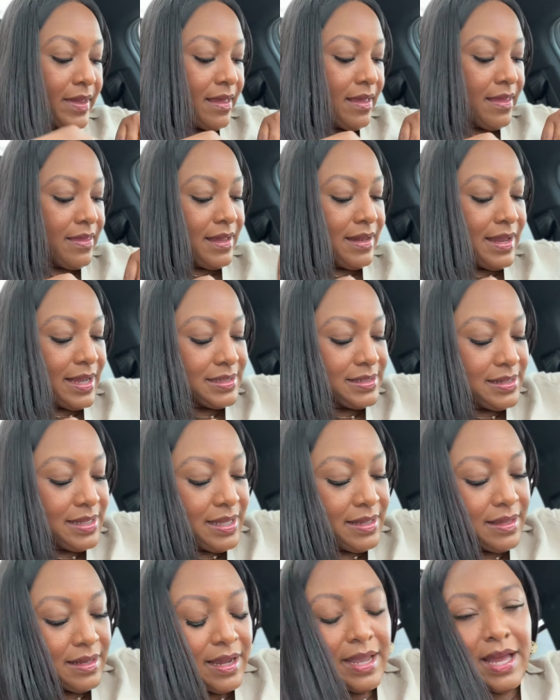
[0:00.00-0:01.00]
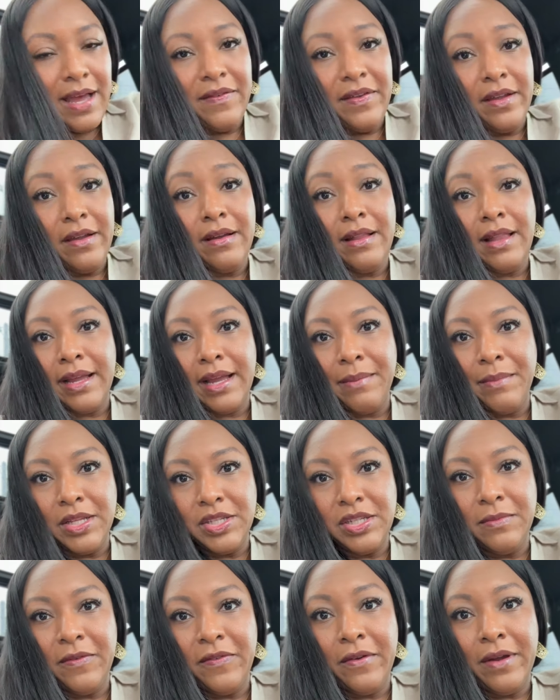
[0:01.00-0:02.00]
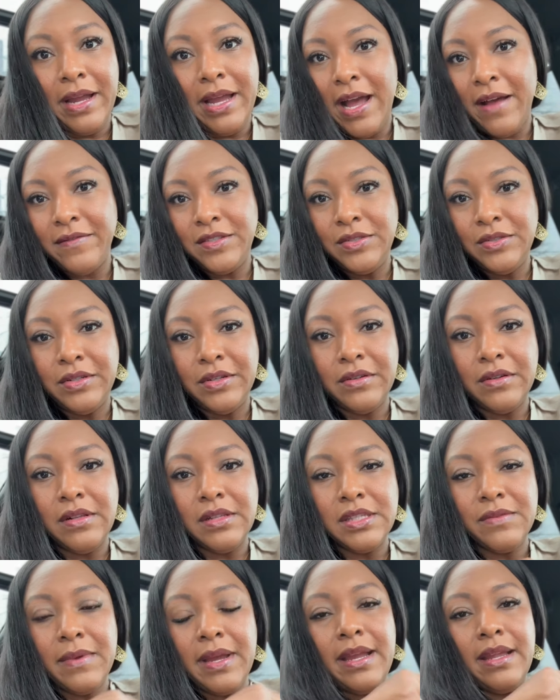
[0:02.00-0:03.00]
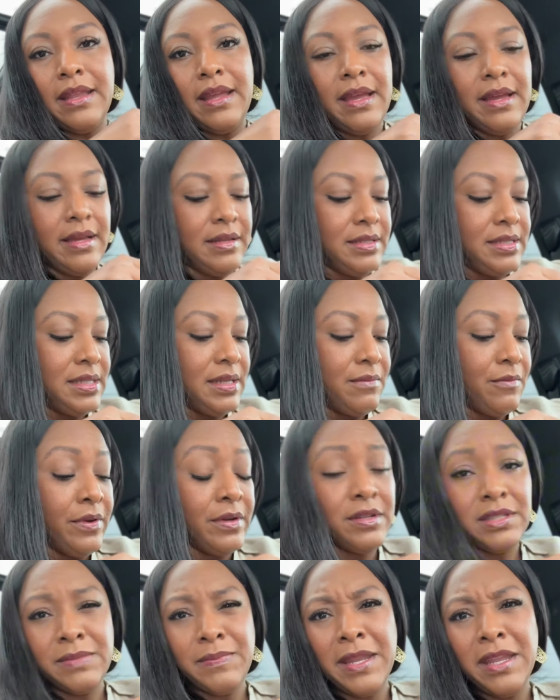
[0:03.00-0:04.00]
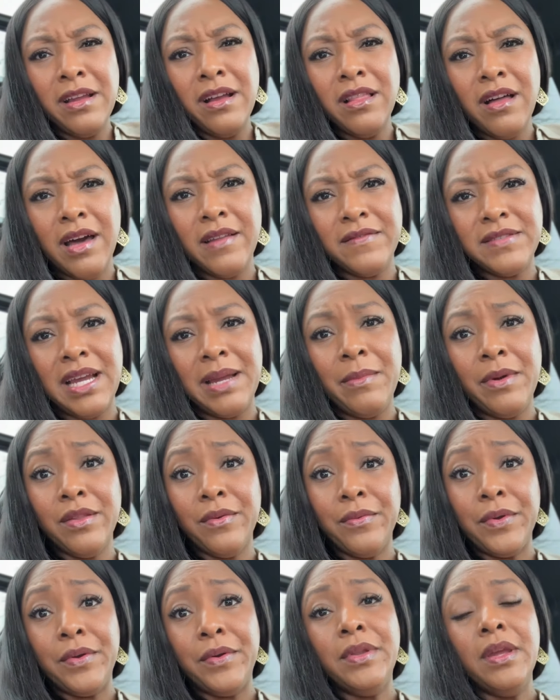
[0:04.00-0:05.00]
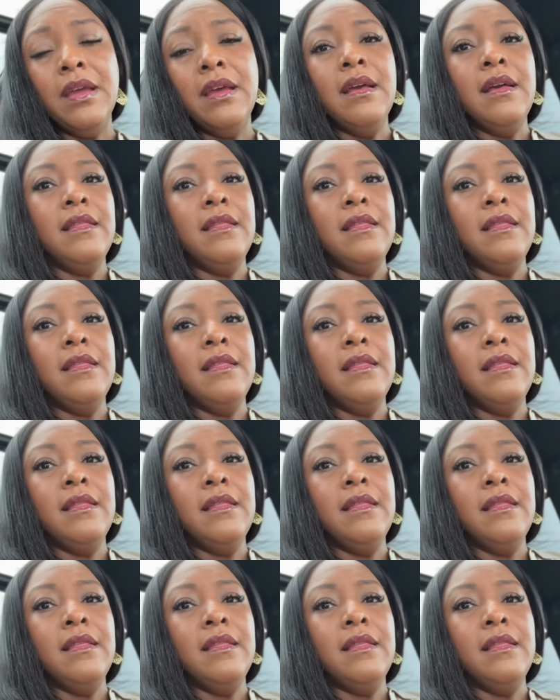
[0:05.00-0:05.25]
The next thing that I have here, like I mentioned before, I have 2 girls, right? And so we were spending a lot of time on the road.